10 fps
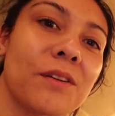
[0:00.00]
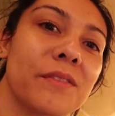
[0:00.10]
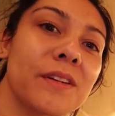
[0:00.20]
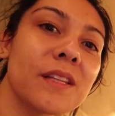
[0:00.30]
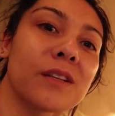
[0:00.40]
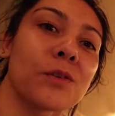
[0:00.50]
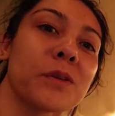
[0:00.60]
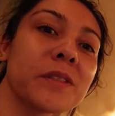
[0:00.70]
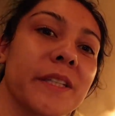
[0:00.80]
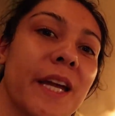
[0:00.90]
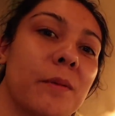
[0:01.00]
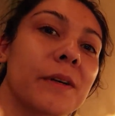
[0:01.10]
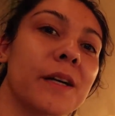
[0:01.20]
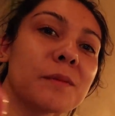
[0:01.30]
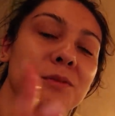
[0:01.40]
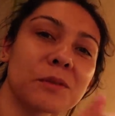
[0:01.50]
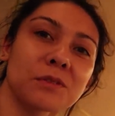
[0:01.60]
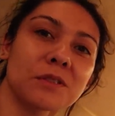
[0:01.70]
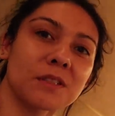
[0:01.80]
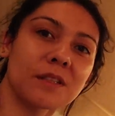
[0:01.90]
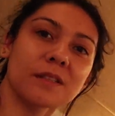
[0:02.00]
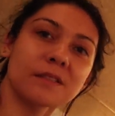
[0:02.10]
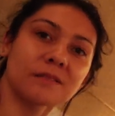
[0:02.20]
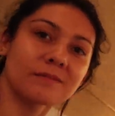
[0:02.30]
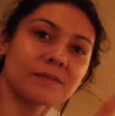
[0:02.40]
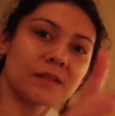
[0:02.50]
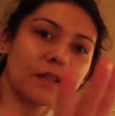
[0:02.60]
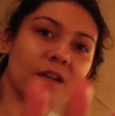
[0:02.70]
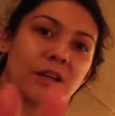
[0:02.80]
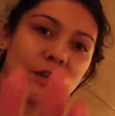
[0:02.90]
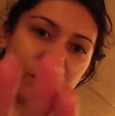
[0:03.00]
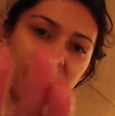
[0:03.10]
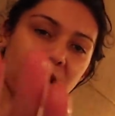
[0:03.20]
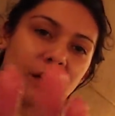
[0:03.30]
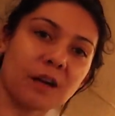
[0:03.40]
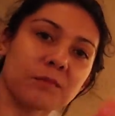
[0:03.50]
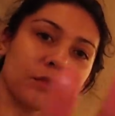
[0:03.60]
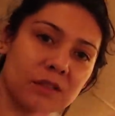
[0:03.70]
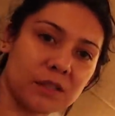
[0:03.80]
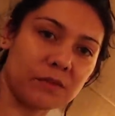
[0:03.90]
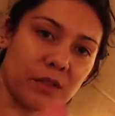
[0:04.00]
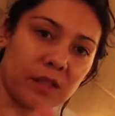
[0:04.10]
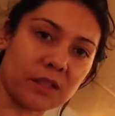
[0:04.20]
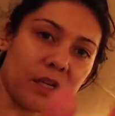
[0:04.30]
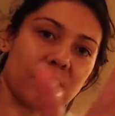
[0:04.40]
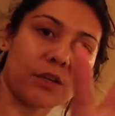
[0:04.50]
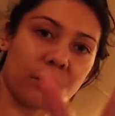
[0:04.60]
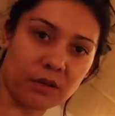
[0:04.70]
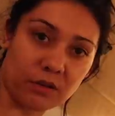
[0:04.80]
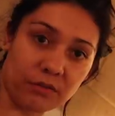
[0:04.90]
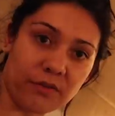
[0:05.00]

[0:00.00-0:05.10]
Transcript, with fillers: don't have anything to hold the camera up, so I'm just gonna, are you okay? I'm just gonna leave you like that. You, you're